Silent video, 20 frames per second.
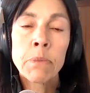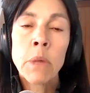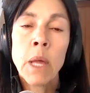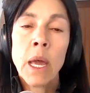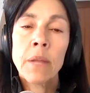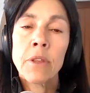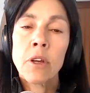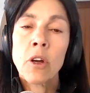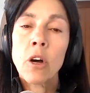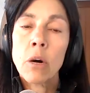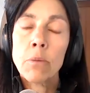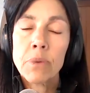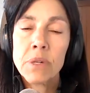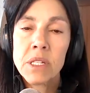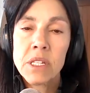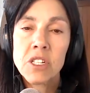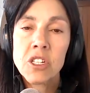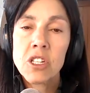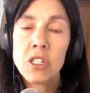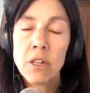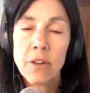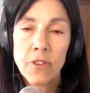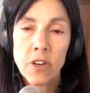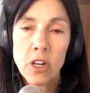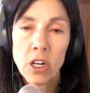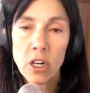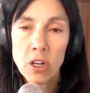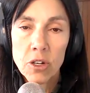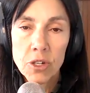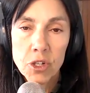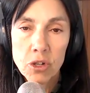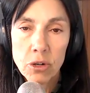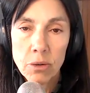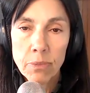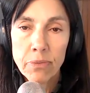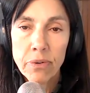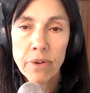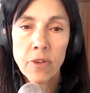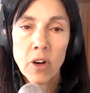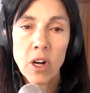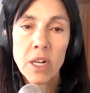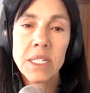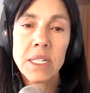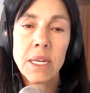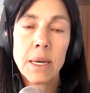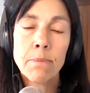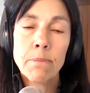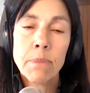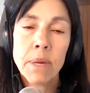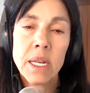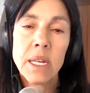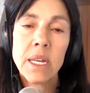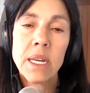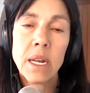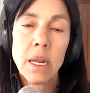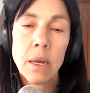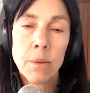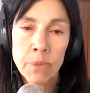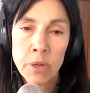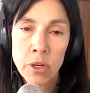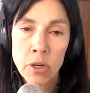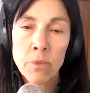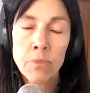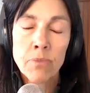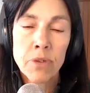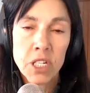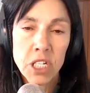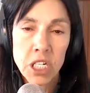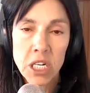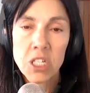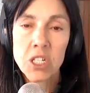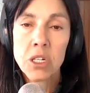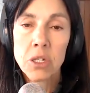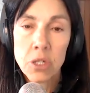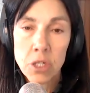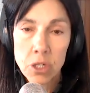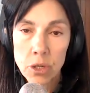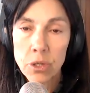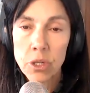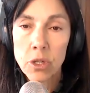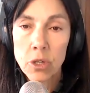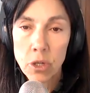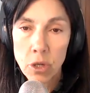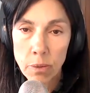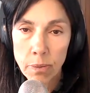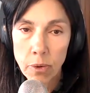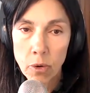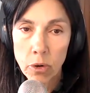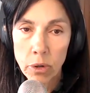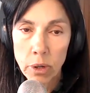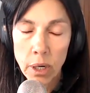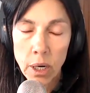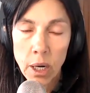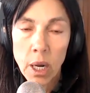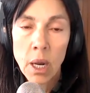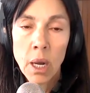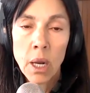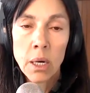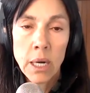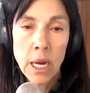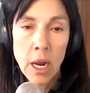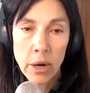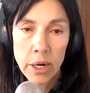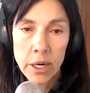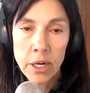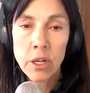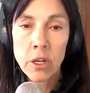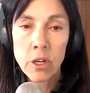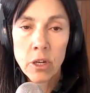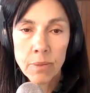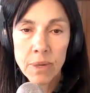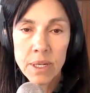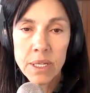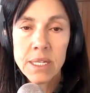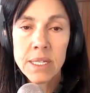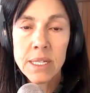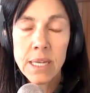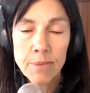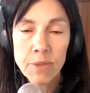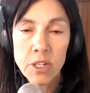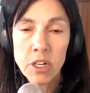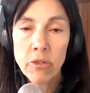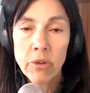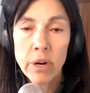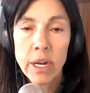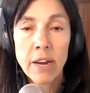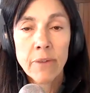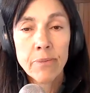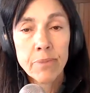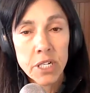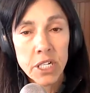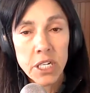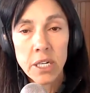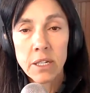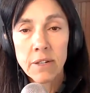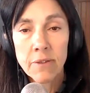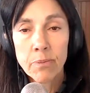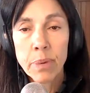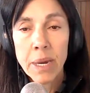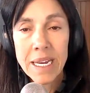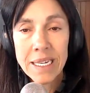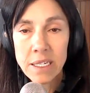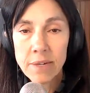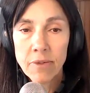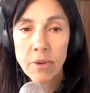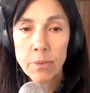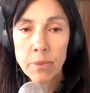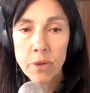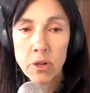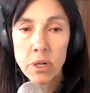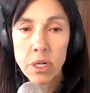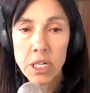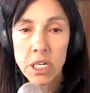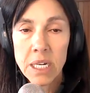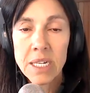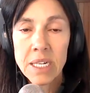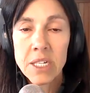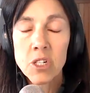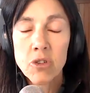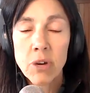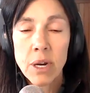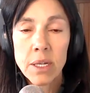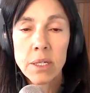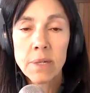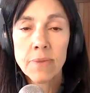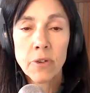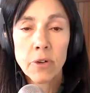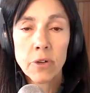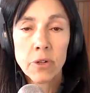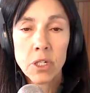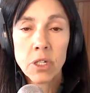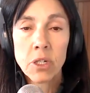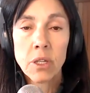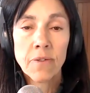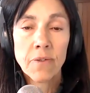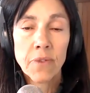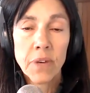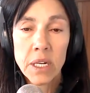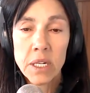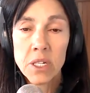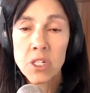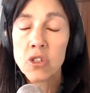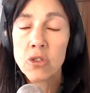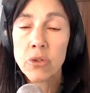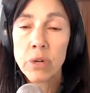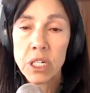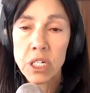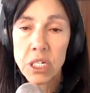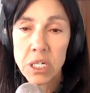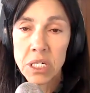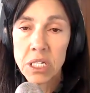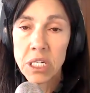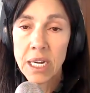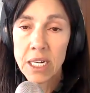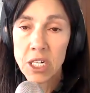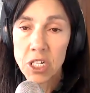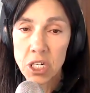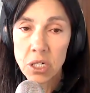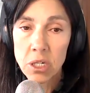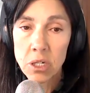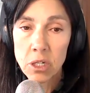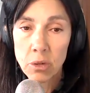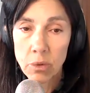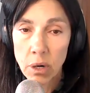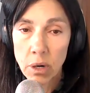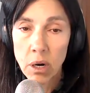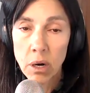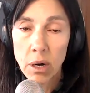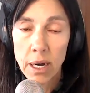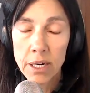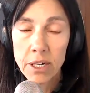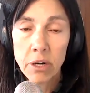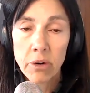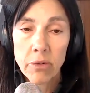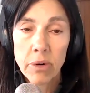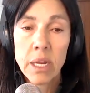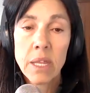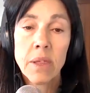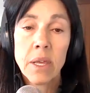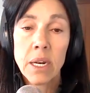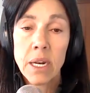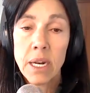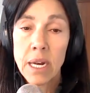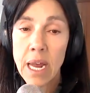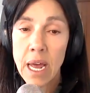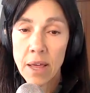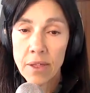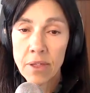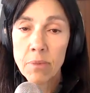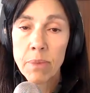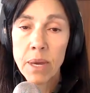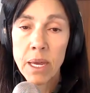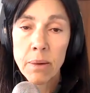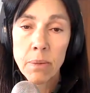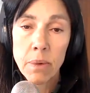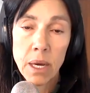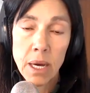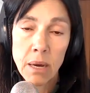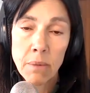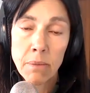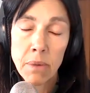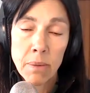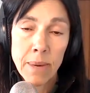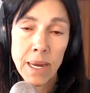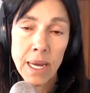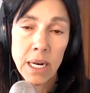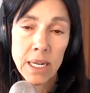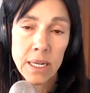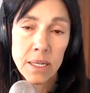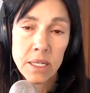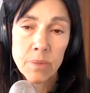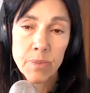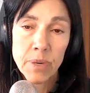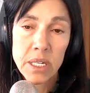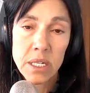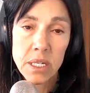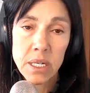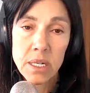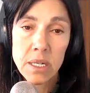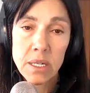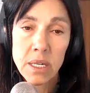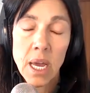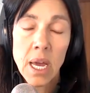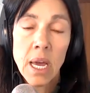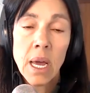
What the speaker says: And the composition of colostrum provides immediate immune protection to the newborn. Now, in humans, some degree of protective passive immunity is transferred to the fetus during gestation to a higher degree than in other mammalian species.